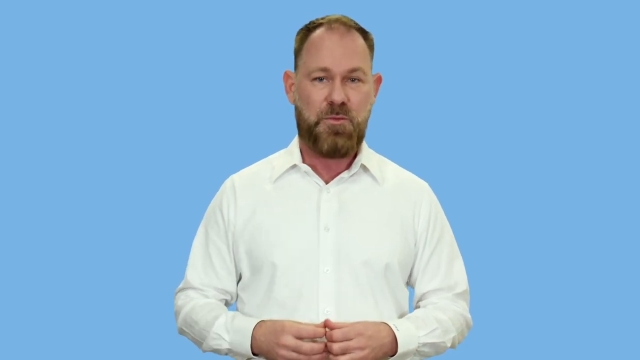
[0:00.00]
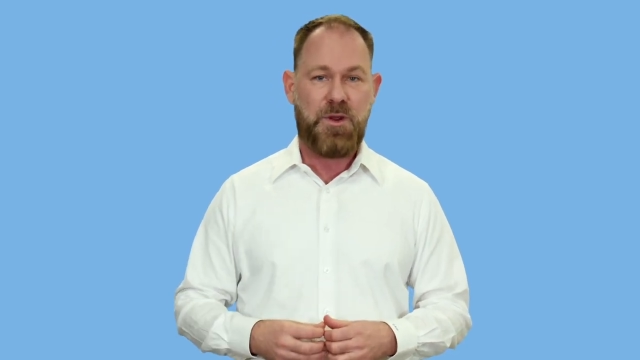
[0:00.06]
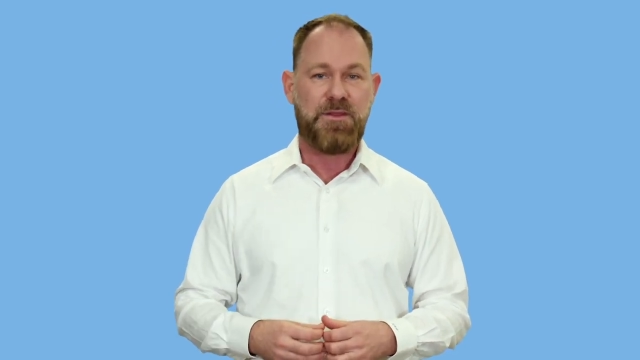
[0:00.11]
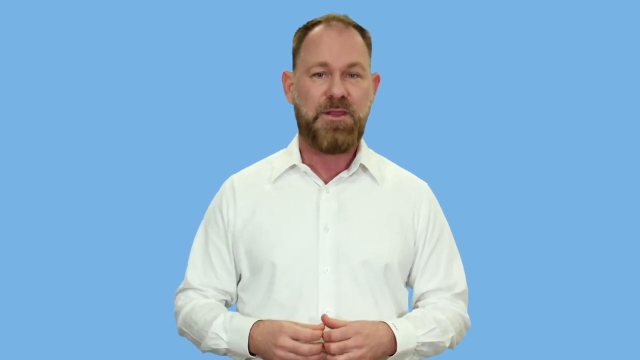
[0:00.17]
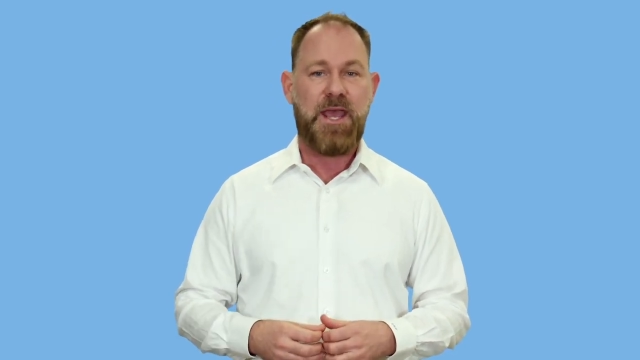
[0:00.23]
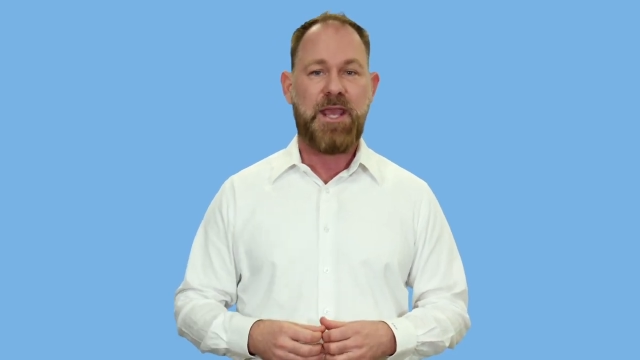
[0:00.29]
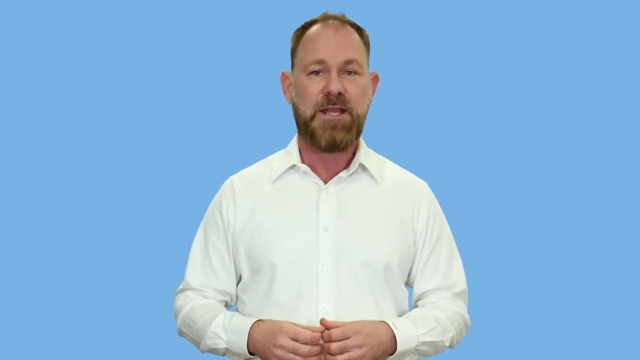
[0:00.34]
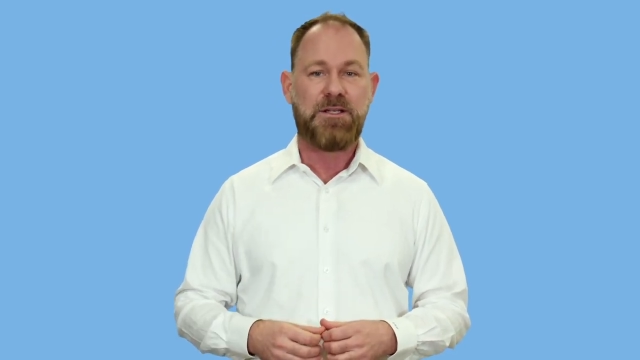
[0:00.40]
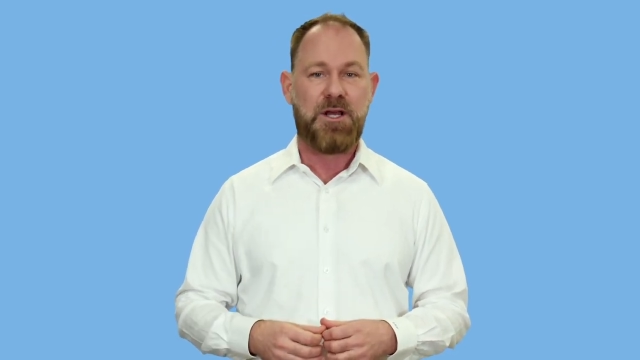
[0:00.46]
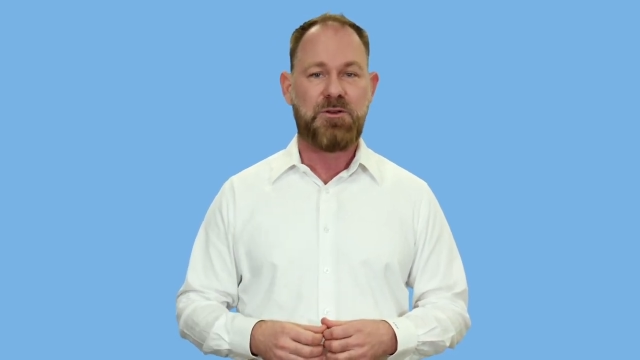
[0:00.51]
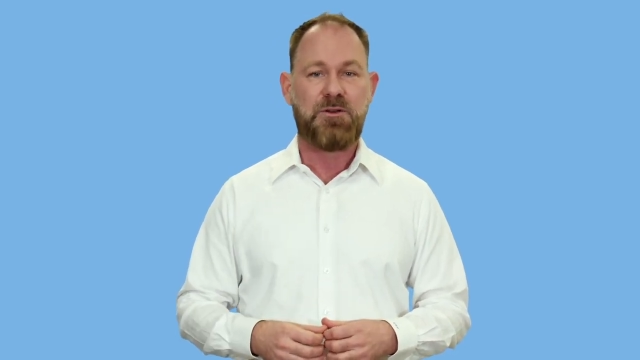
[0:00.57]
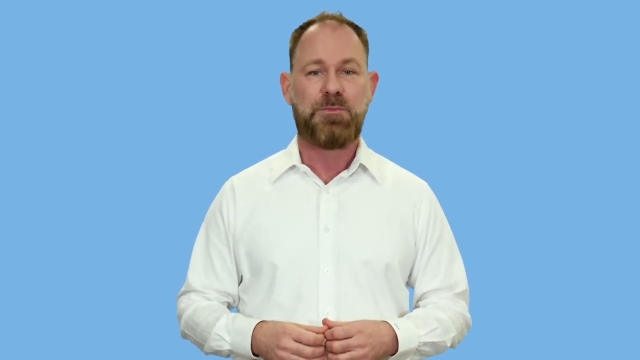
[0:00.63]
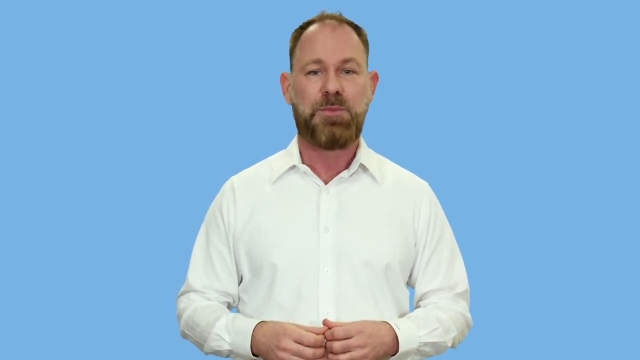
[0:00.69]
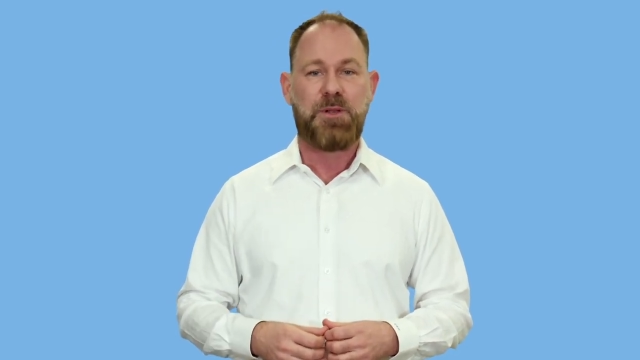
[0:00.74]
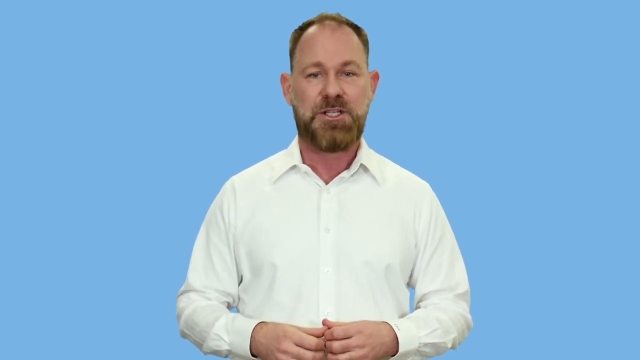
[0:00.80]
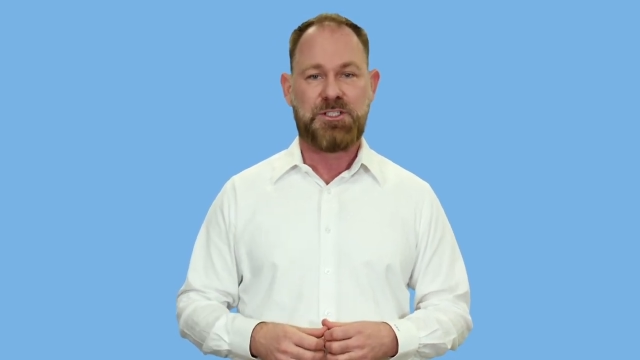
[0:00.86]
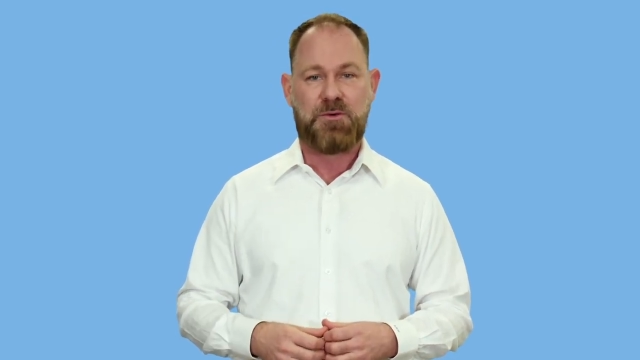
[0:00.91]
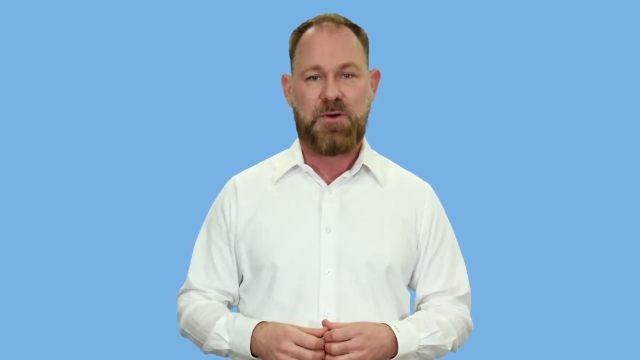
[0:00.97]
with 800
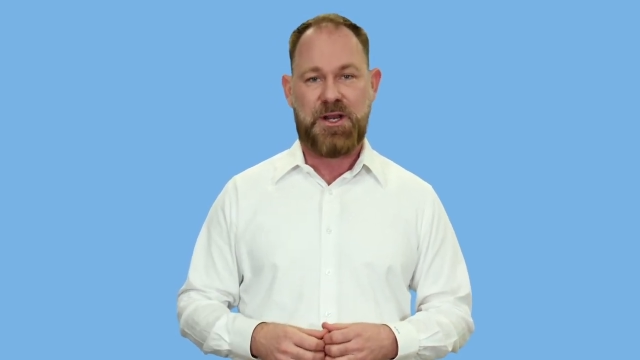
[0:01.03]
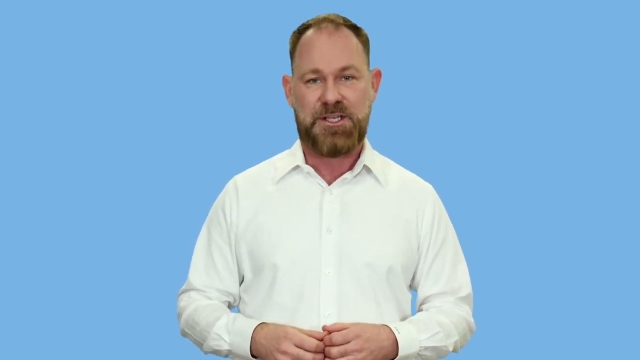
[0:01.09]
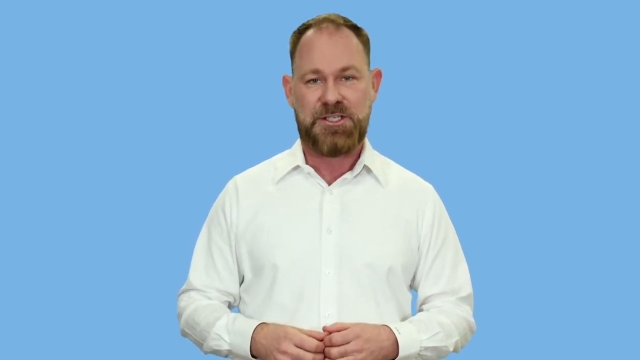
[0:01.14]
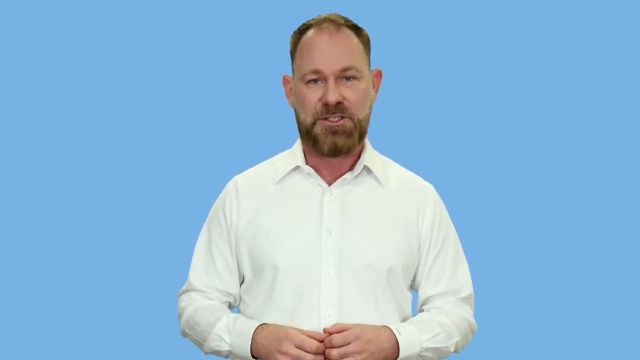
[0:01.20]
plus credit